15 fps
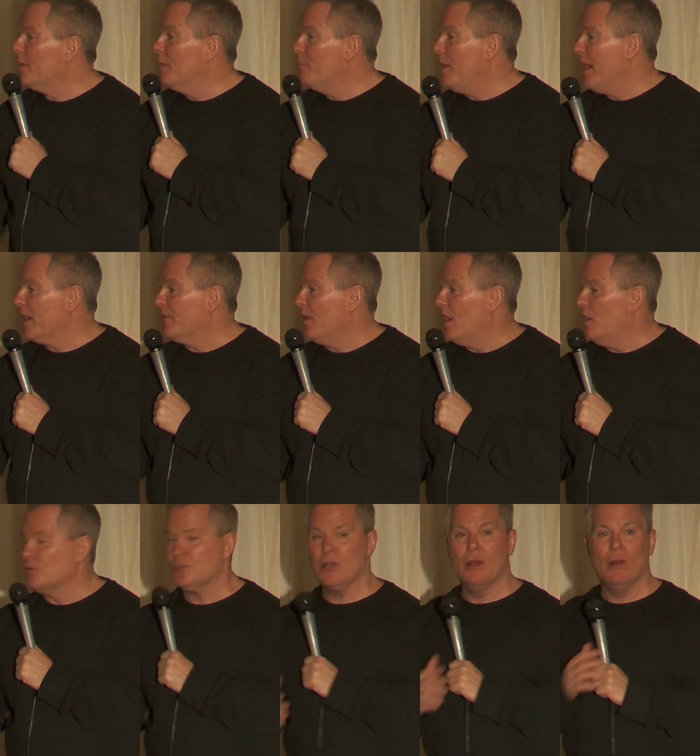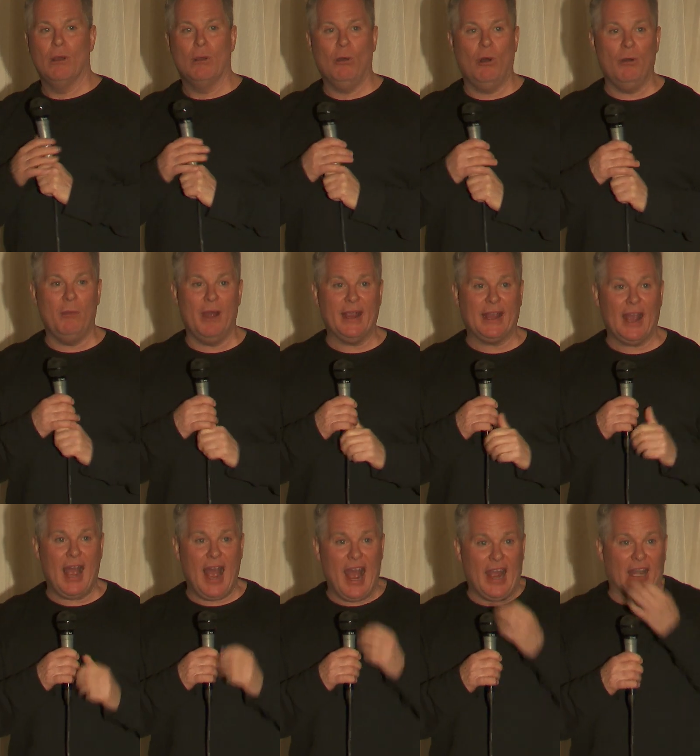You come back in the house. Oh my
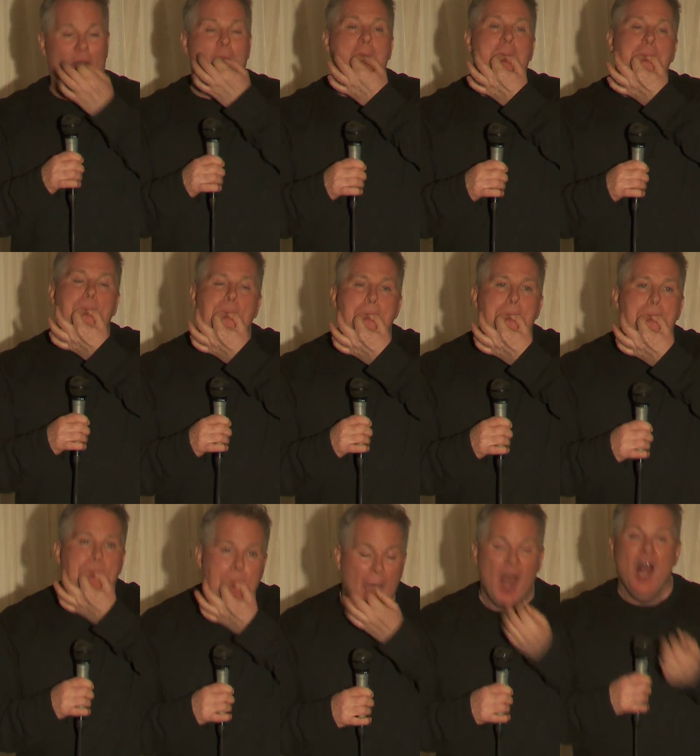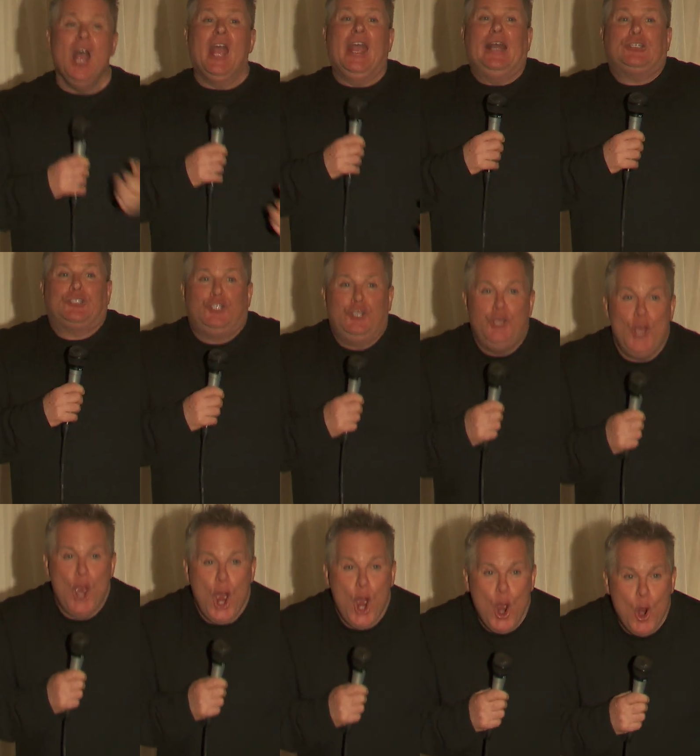God! It's
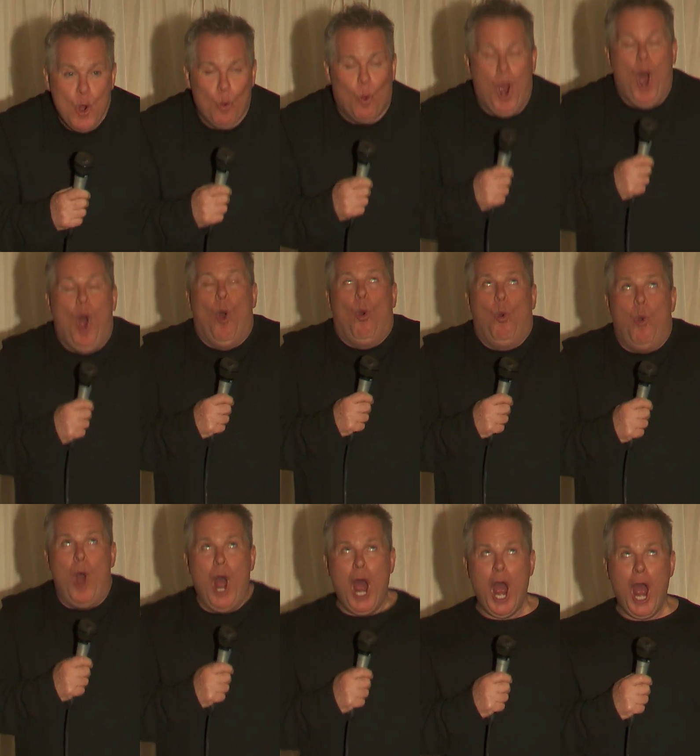you! Woo!